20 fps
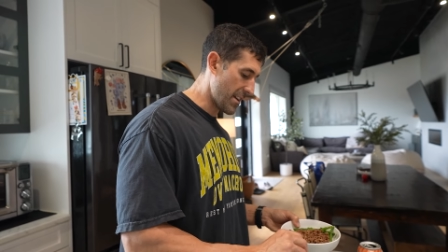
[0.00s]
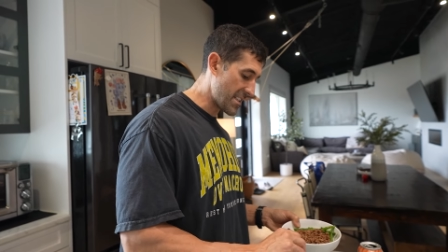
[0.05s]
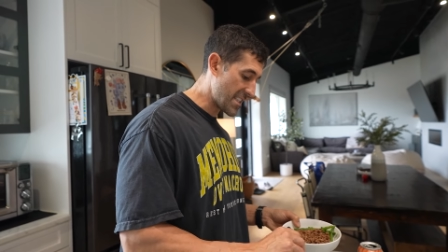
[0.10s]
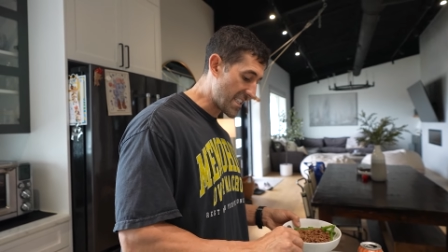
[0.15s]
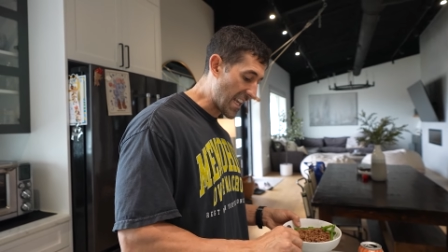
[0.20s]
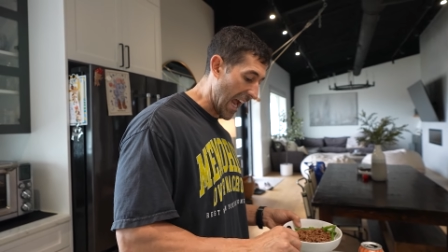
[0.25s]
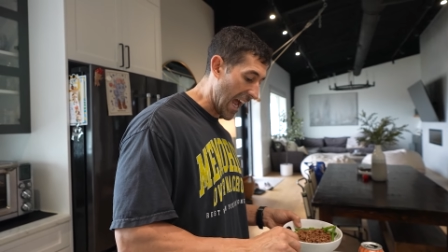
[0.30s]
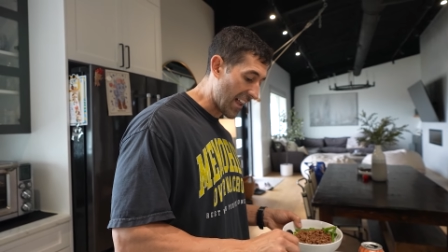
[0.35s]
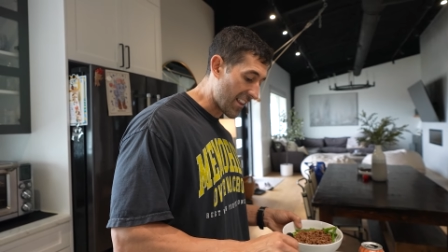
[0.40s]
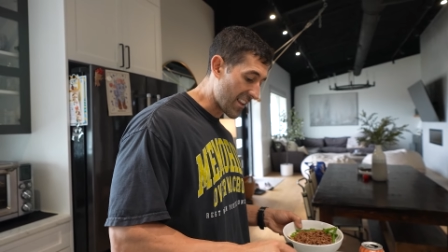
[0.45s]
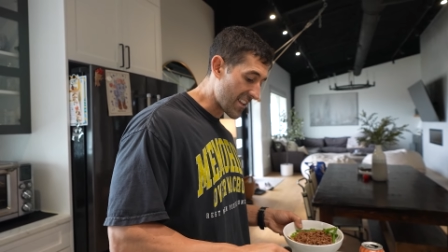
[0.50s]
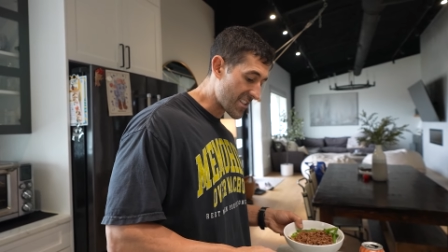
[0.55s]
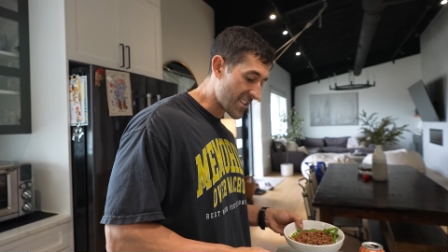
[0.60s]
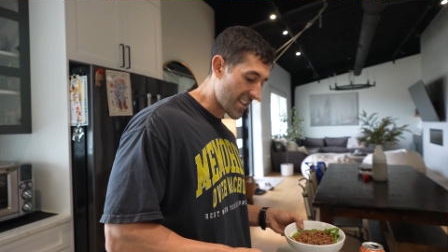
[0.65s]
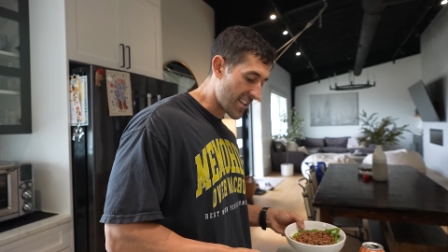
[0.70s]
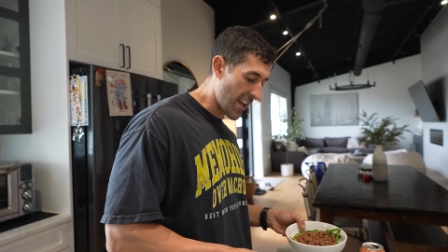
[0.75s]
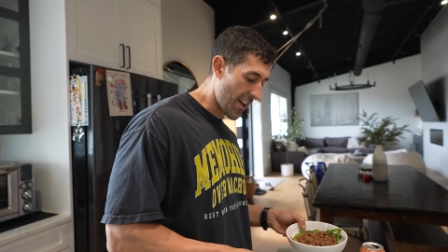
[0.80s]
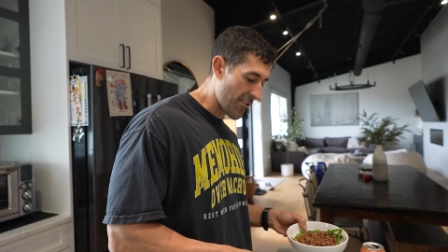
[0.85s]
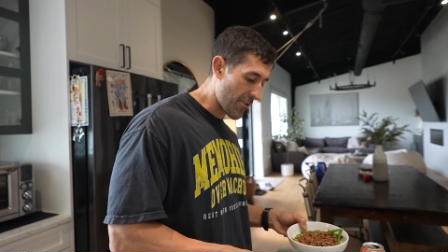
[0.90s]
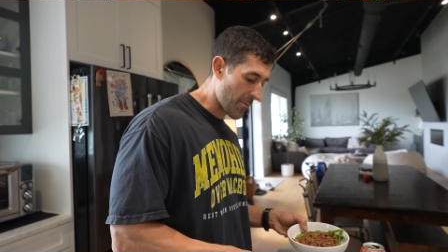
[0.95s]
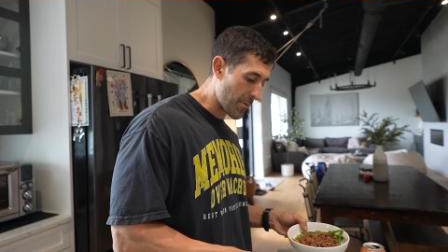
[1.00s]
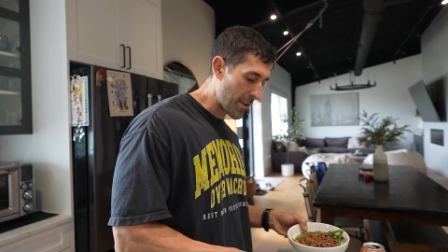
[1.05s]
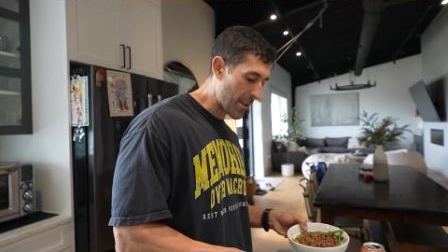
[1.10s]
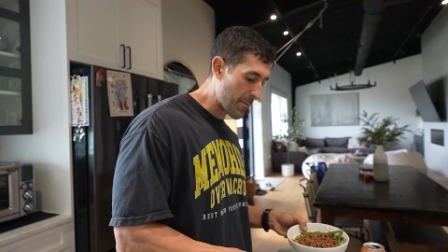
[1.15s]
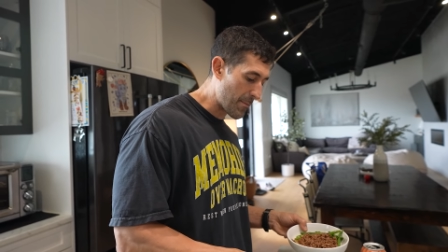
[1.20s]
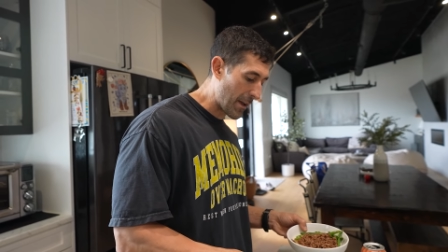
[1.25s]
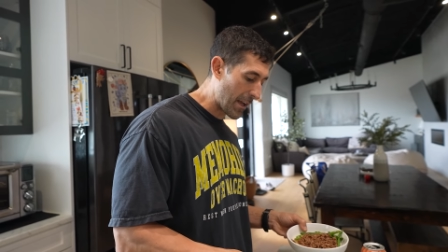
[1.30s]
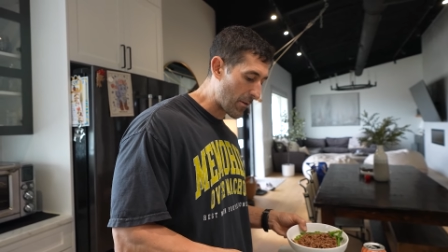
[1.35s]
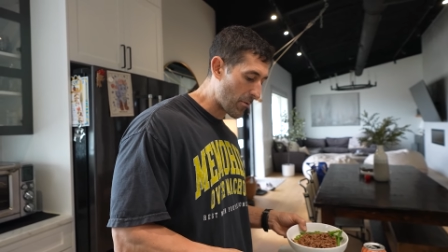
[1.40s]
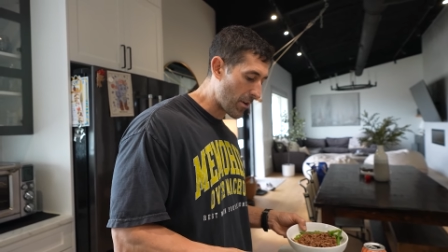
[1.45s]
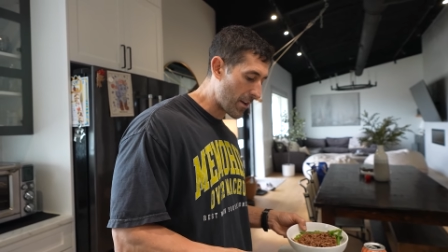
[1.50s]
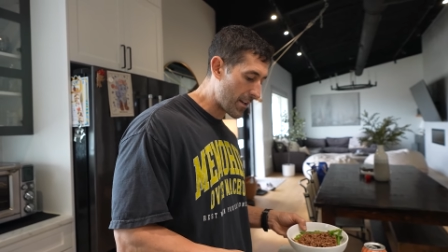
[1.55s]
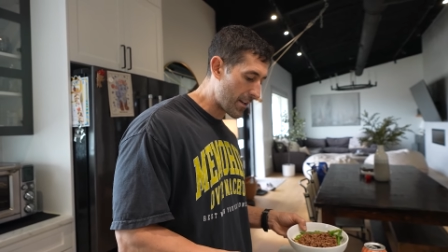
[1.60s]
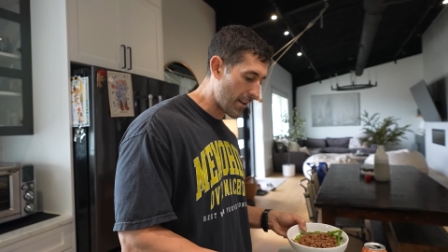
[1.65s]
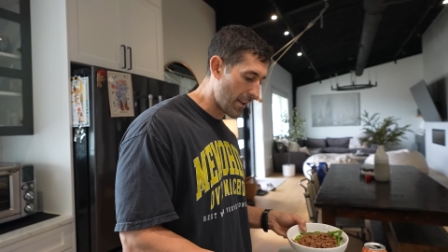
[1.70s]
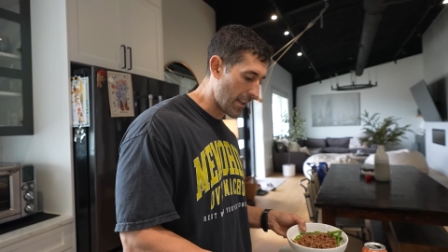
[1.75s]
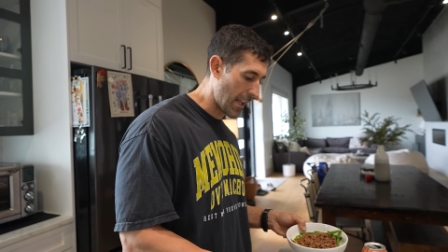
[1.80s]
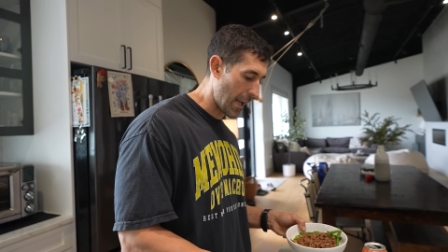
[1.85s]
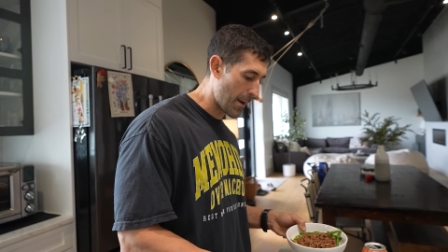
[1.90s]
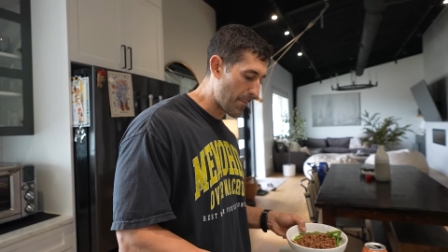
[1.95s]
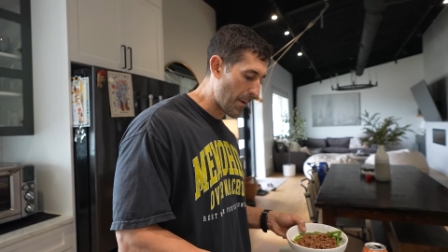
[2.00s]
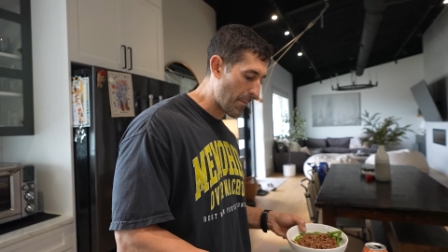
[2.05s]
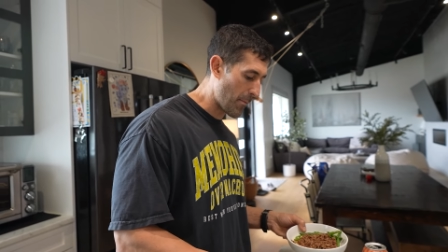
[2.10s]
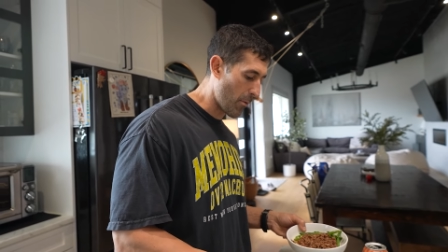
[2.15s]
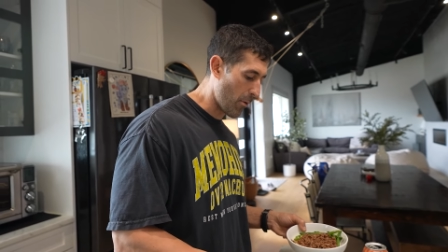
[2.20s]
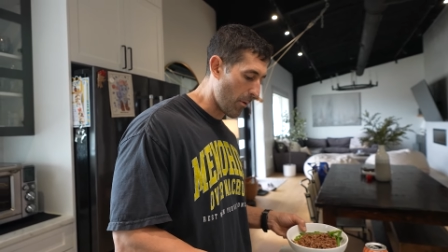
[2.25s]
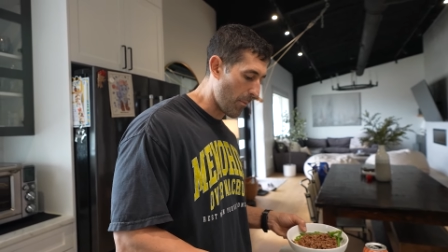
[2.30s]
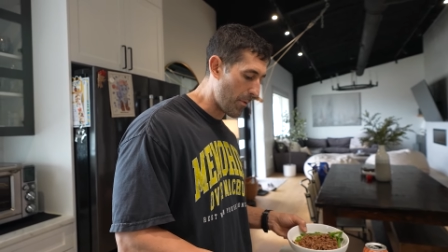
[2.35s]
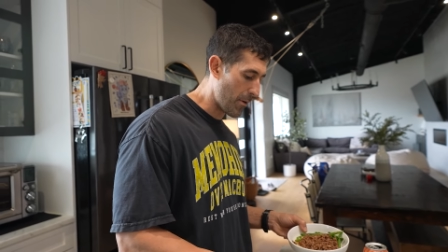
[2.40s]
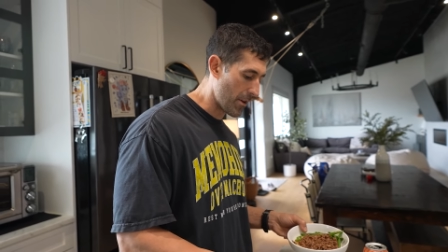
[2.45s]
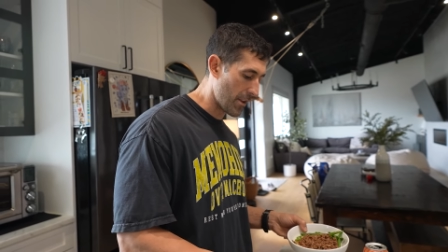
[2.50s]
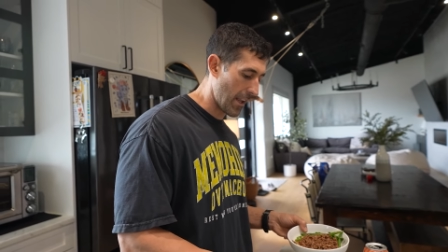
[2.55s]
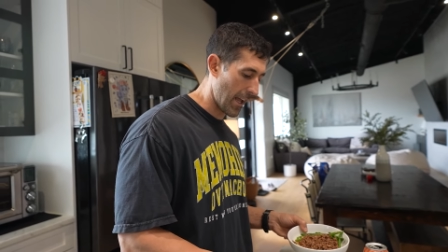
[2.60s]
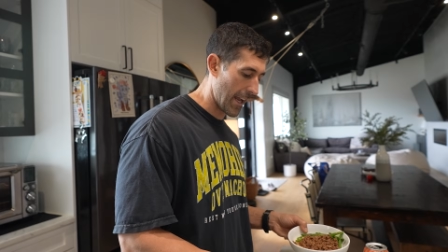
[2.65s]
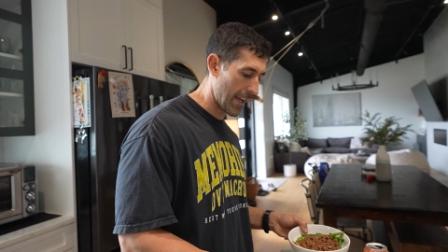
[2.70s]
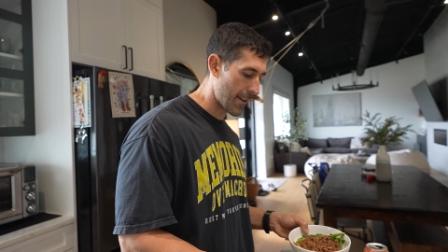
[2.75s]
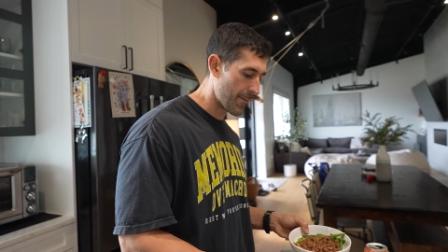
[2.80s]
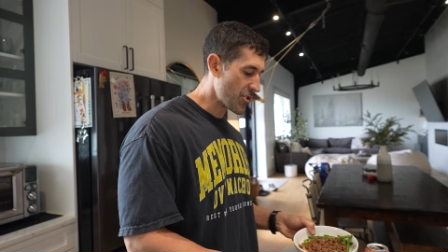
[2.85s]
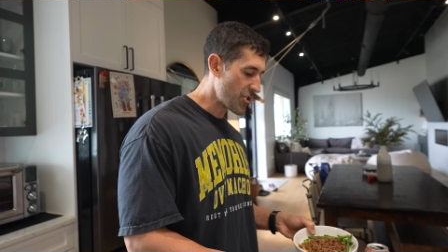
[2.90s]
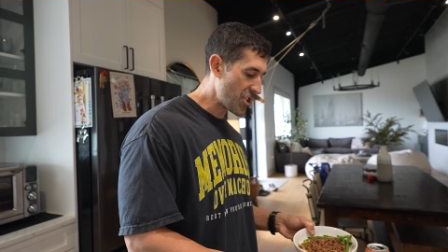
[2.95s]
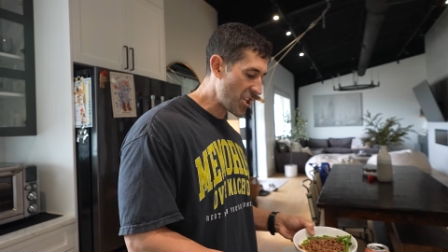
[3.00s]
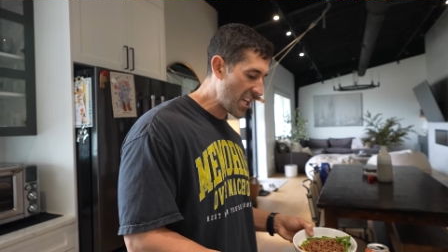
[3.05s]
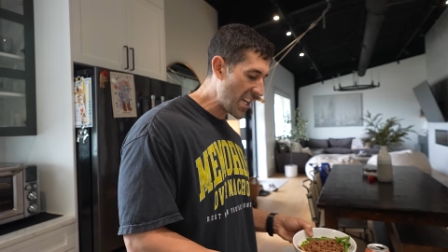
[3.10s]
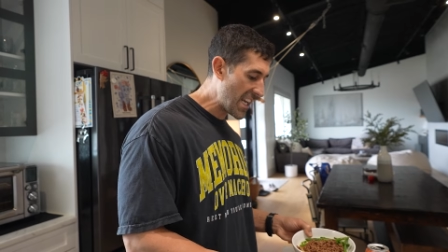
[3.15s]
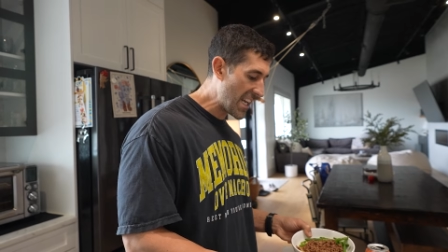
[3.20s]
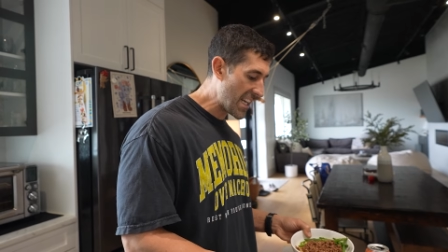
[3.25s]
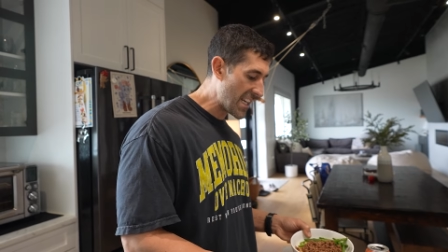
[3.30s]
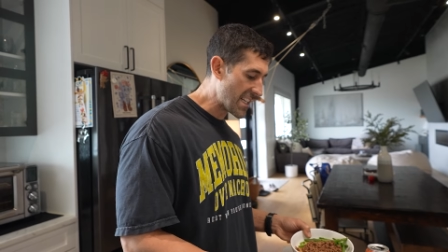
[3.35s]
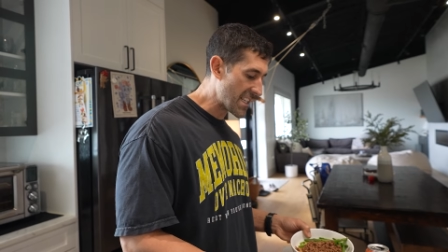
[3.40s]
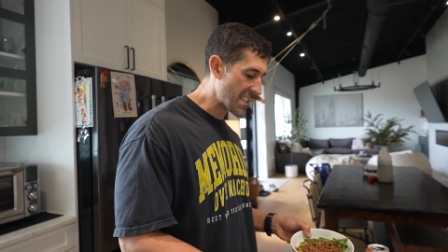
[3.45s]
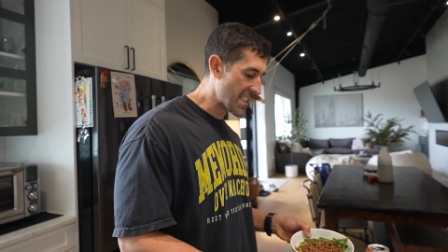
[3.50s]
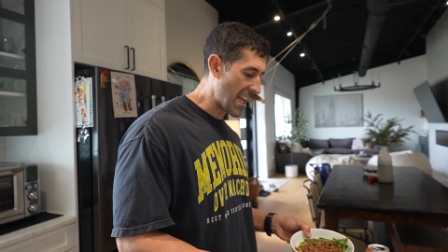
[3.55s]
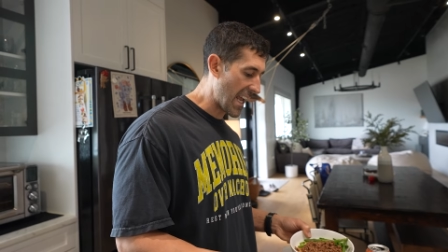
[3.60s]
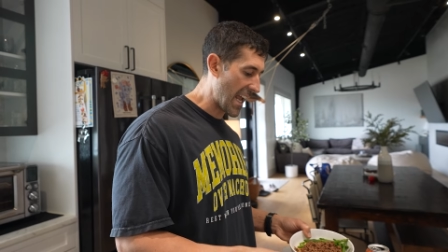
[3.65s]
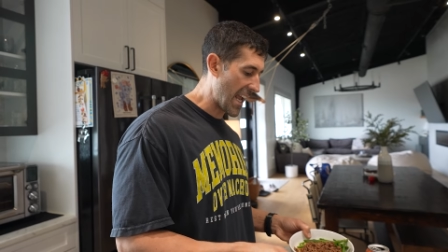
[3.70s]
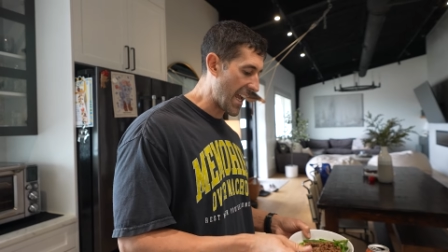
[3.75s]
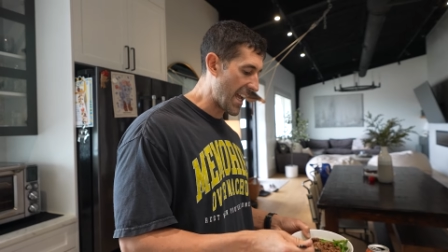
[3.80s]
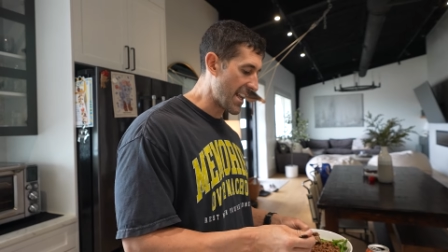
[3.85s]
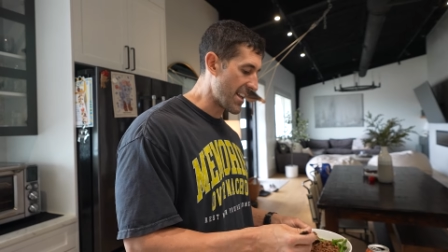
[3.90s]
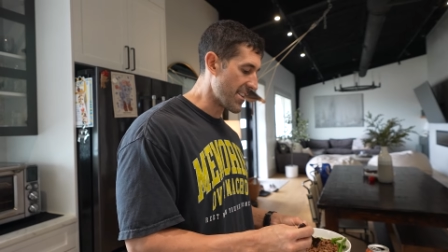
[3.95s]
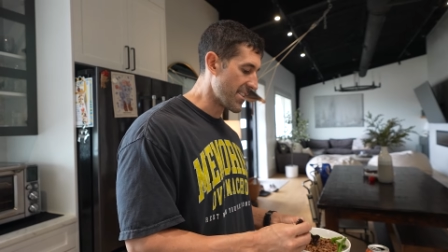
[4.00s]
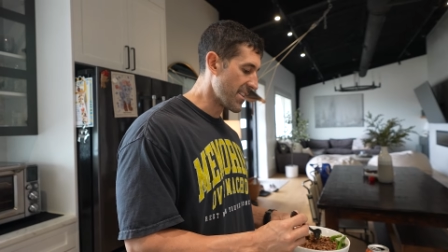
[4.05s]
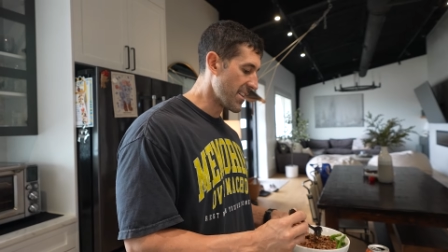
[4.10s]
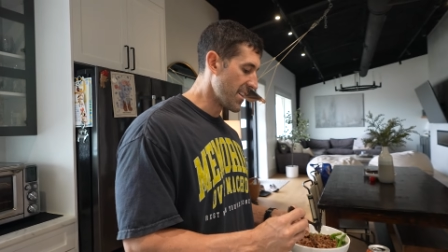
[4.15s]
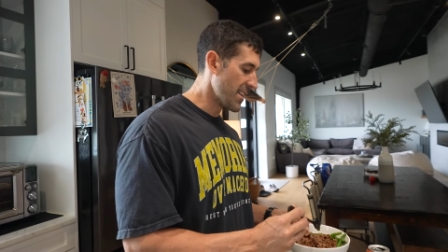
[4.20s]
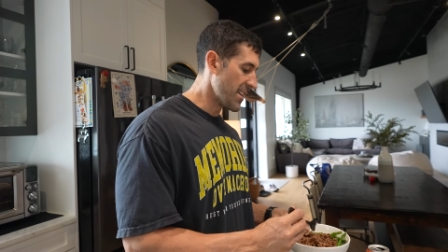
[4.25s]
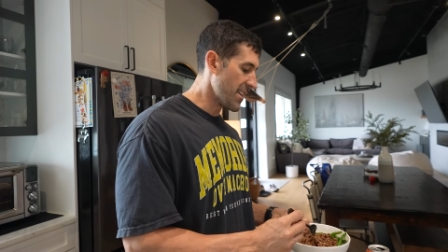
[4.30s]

Salad's another really big one. A lot of people will put like cheese and